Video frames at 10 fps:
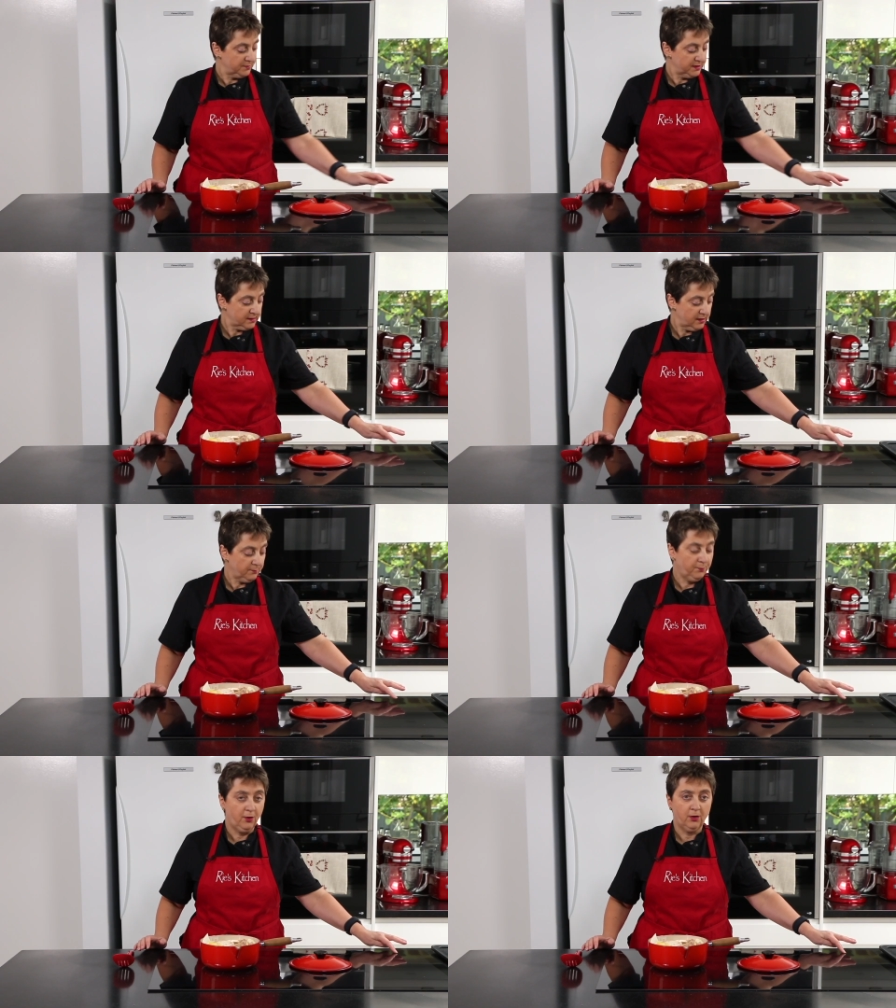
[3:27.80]
I'm just going
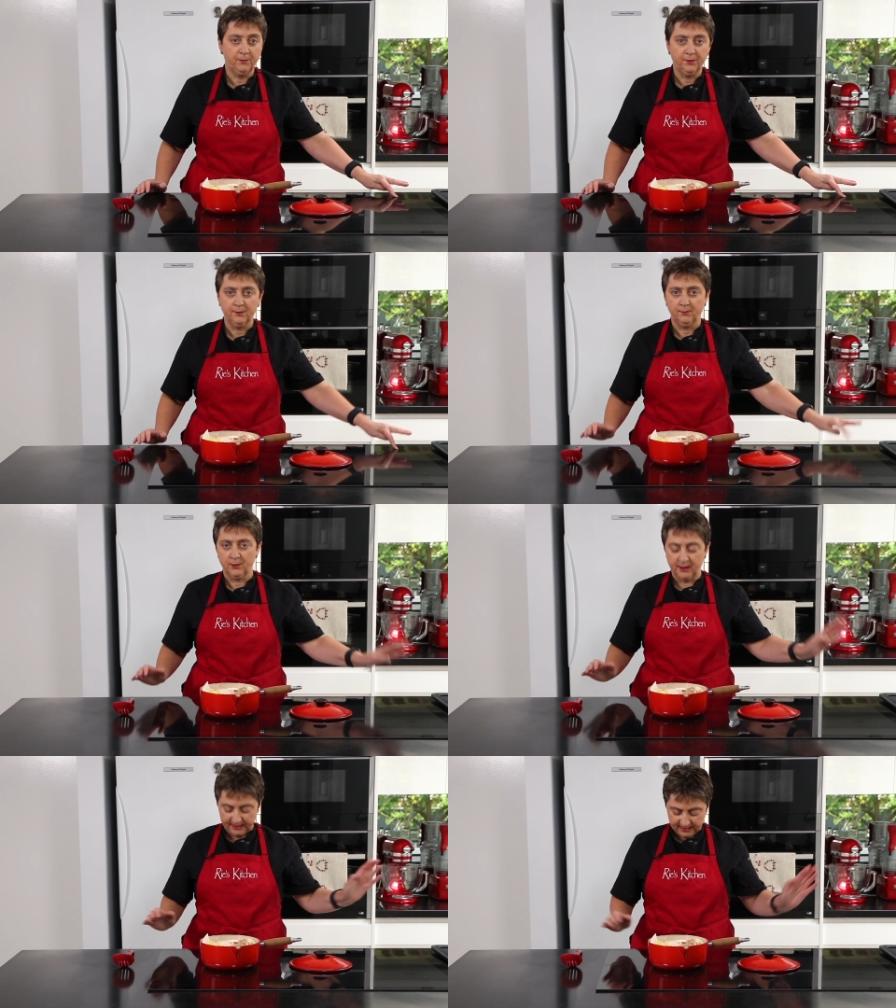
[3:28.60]
to pop
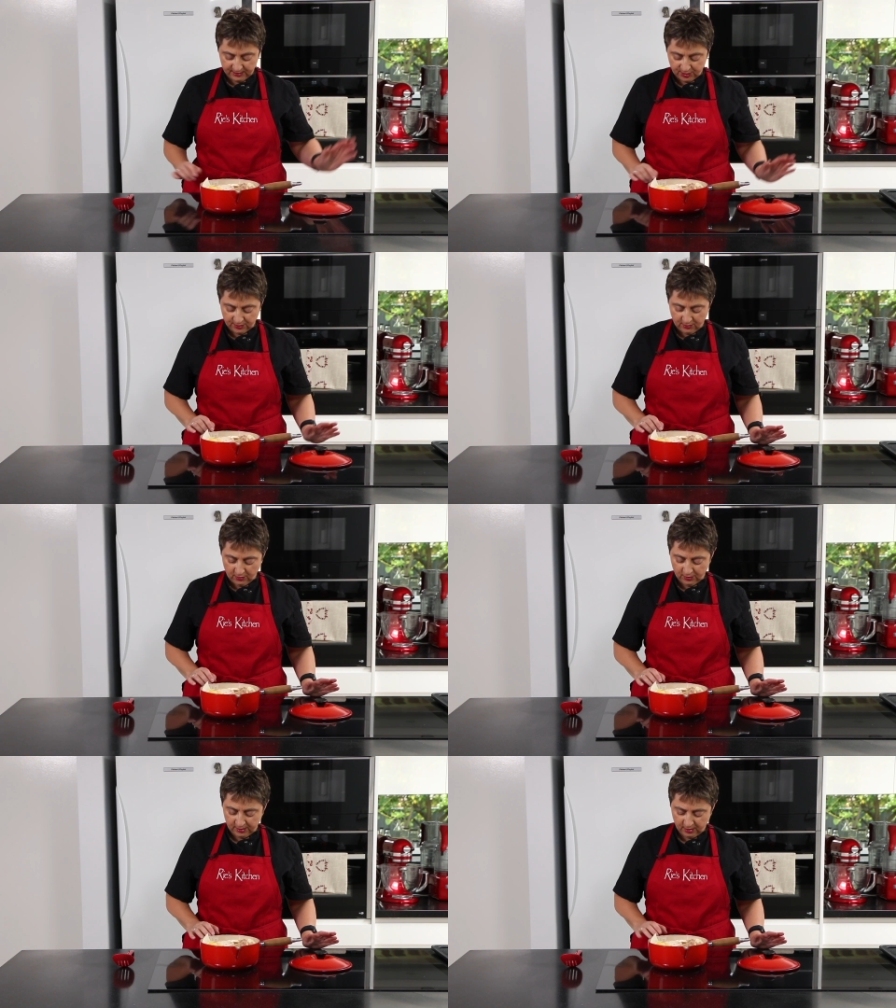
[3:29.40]
my induction
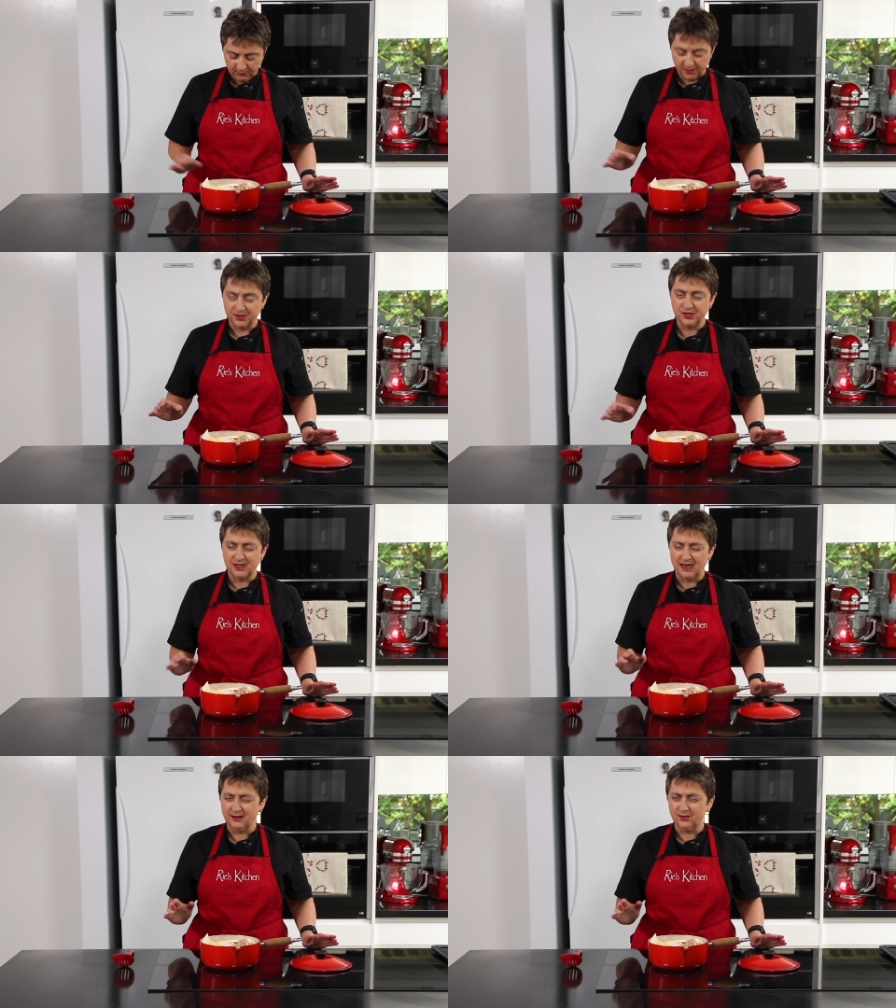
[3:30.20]
on. I'm going to
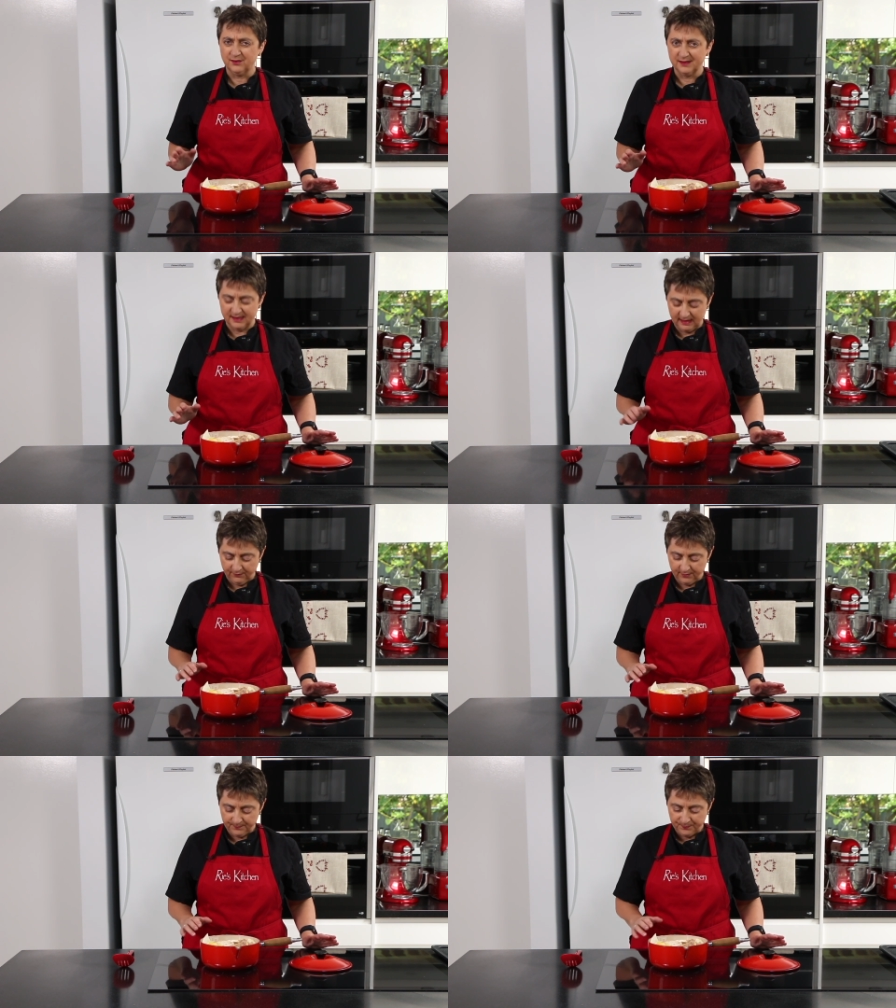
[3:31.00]
start it on
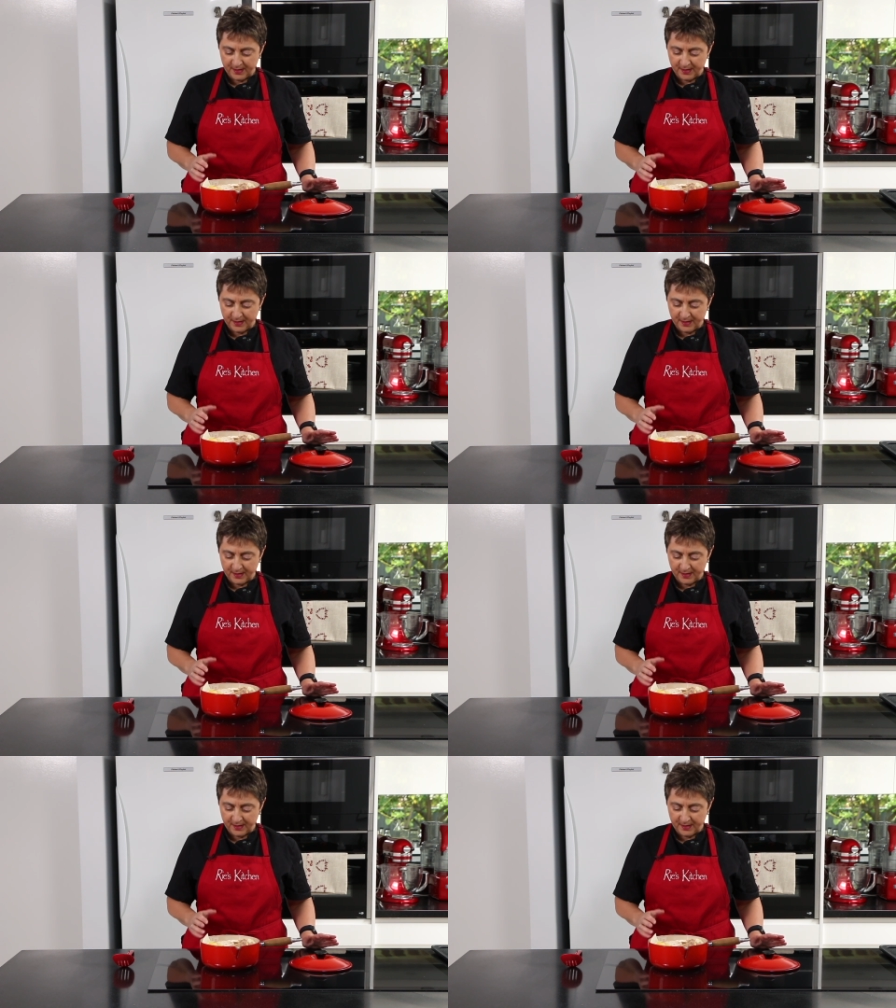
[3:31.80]
7.